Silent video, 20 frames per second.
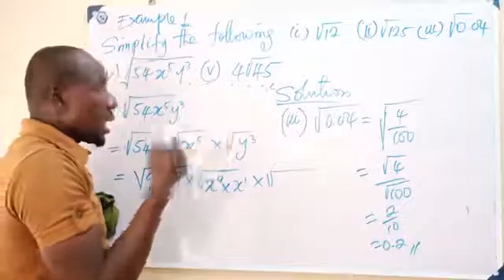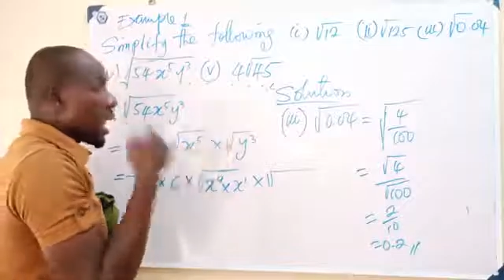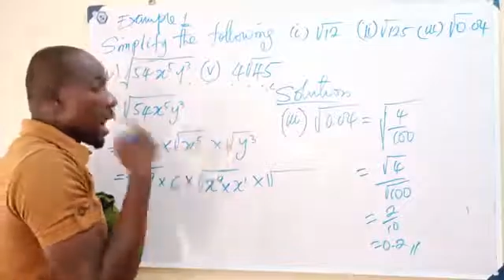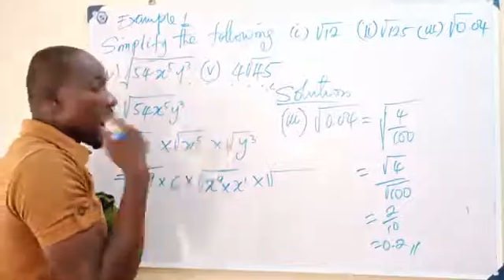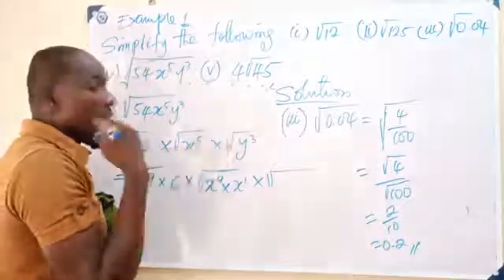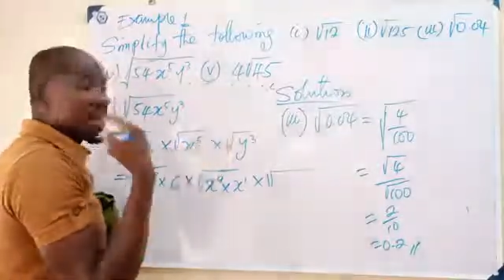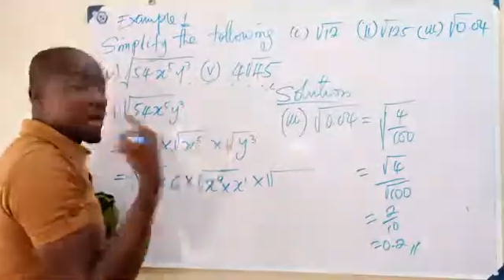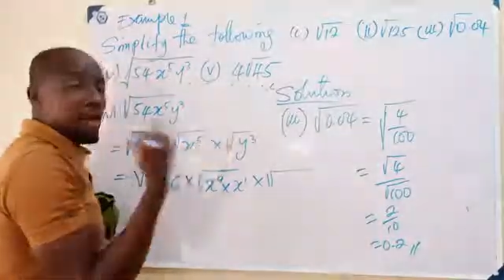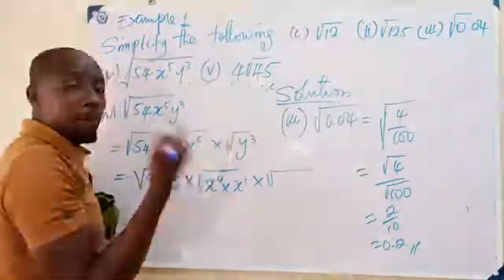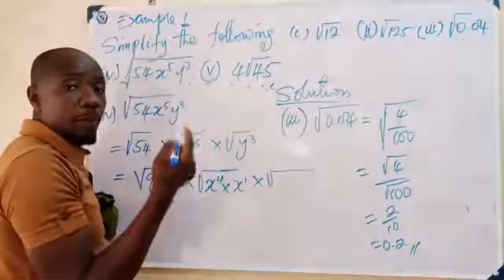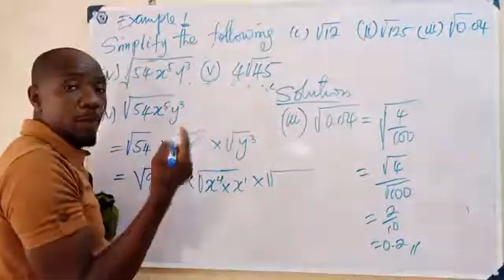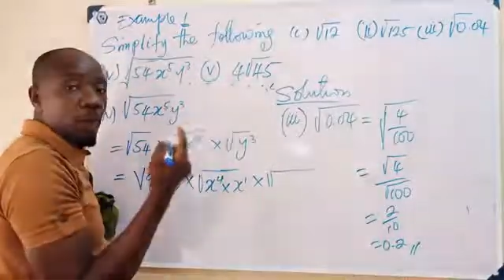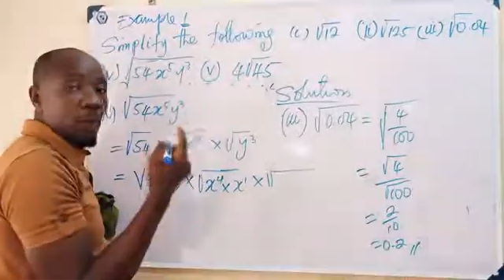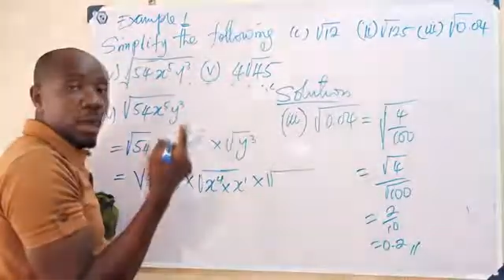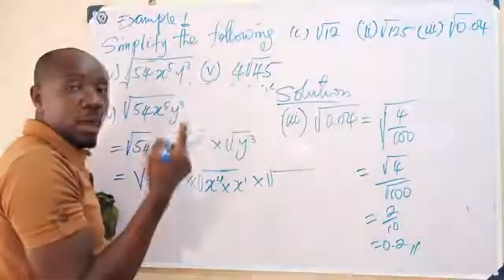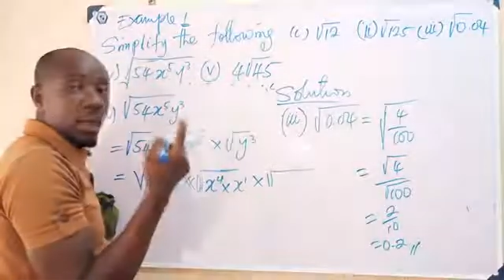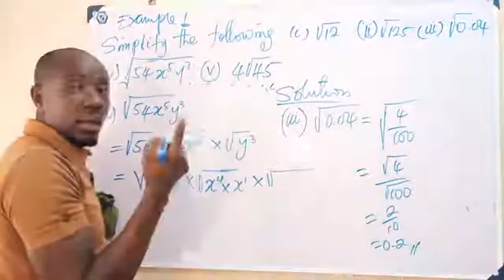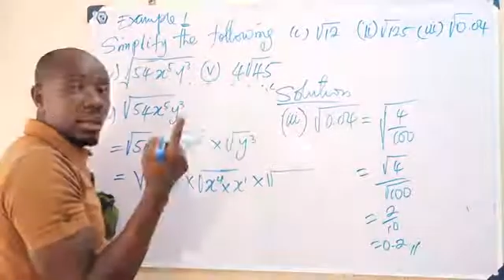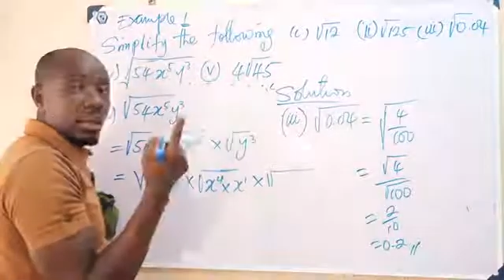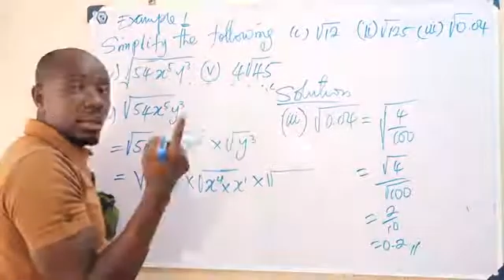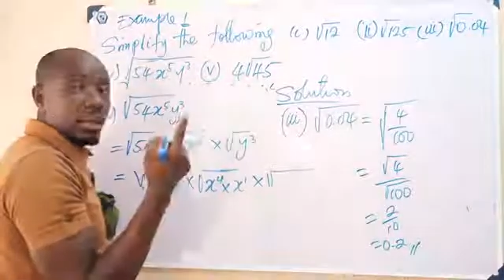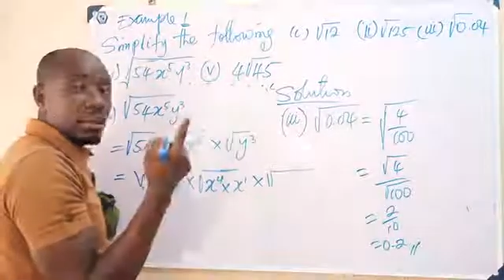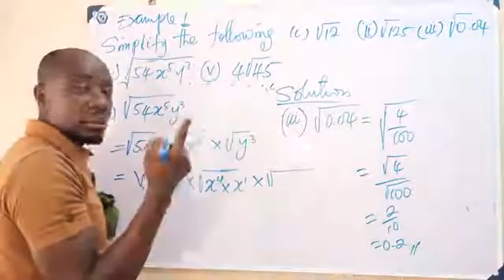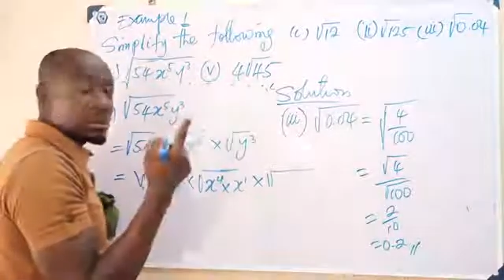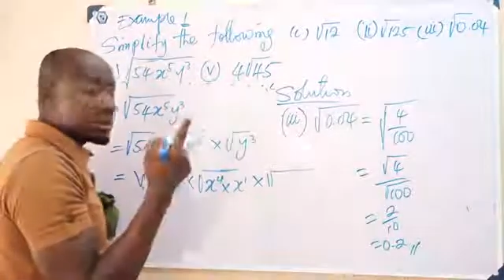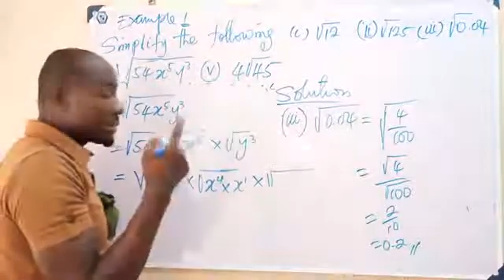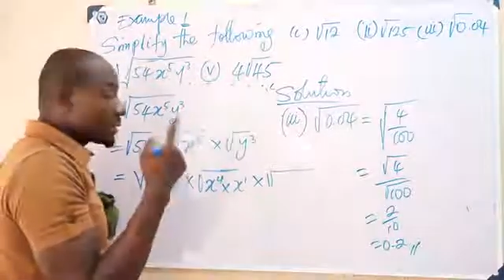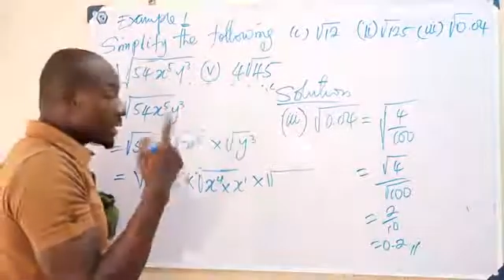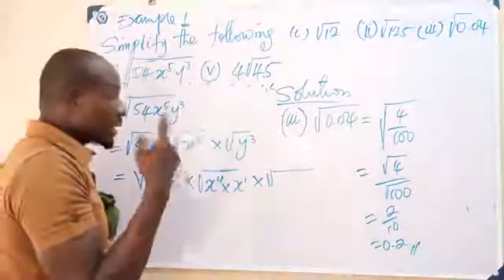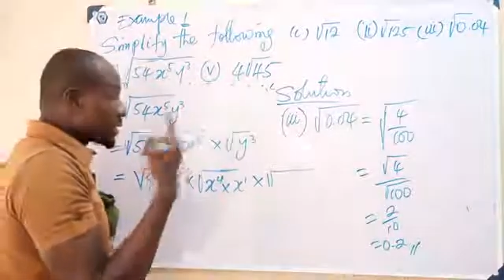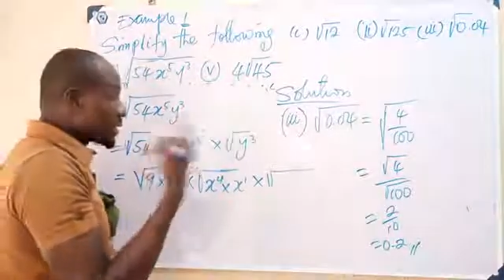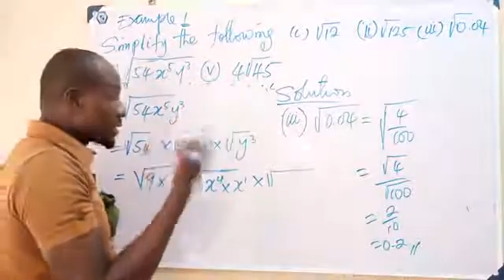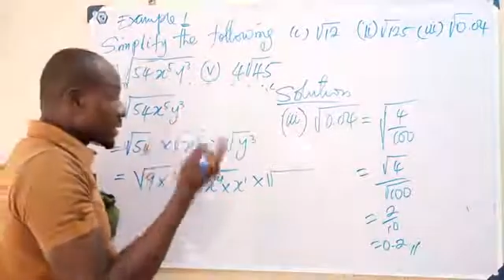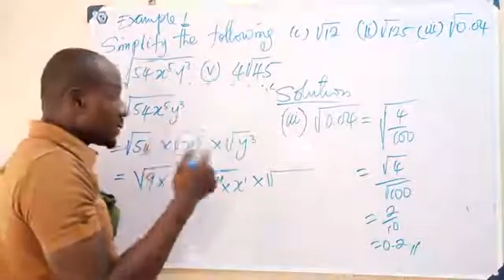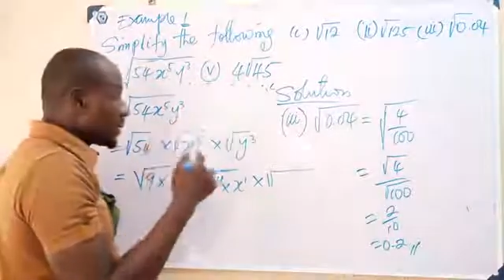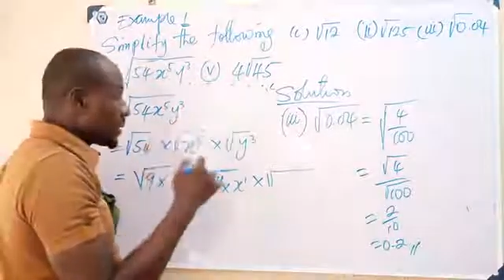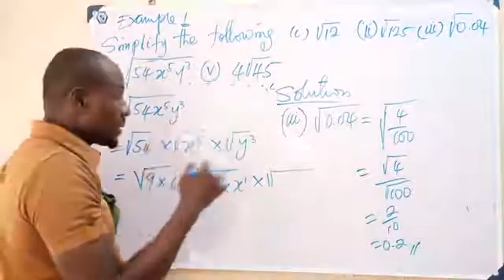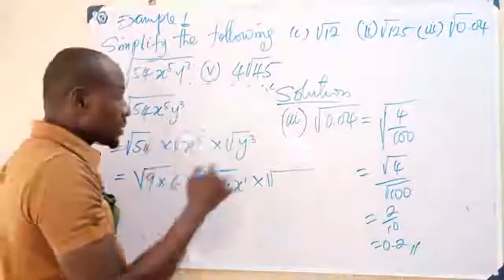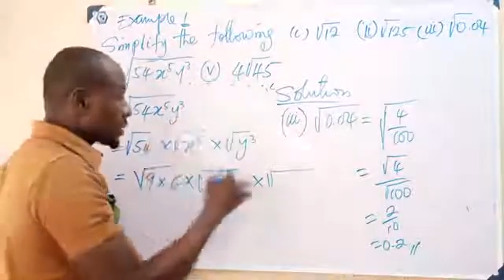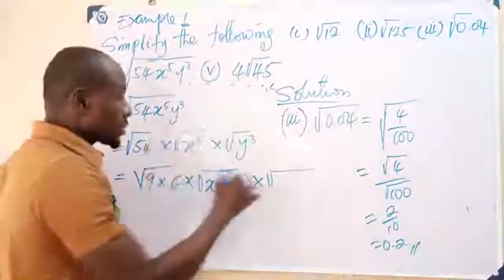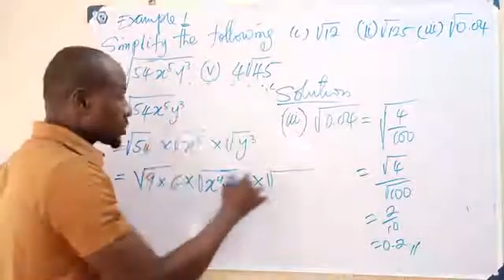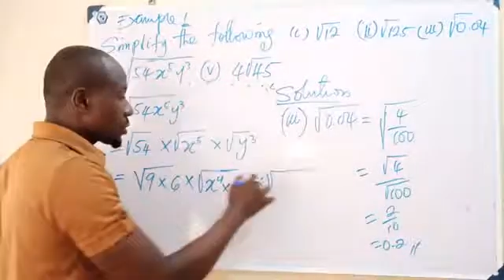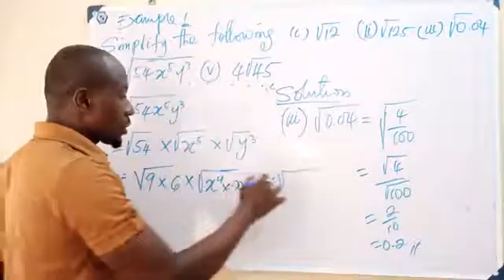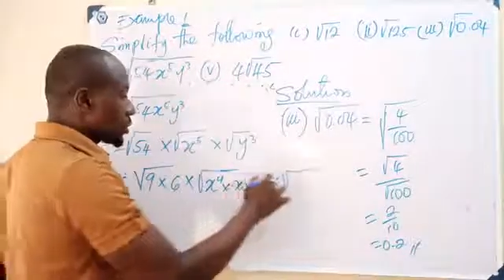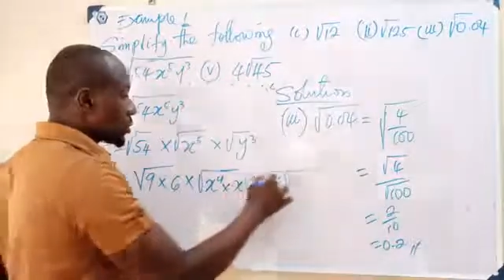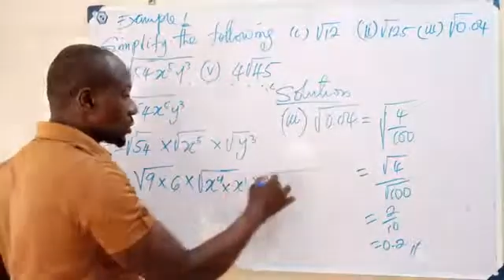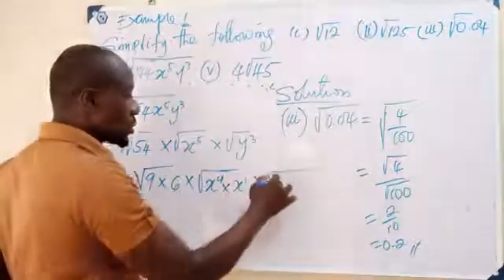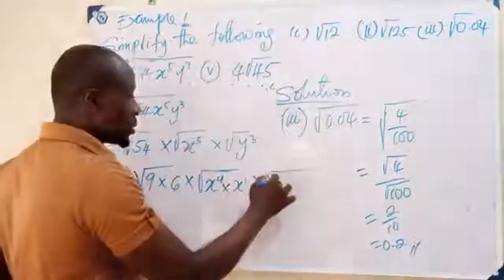and a power that is a basic sum.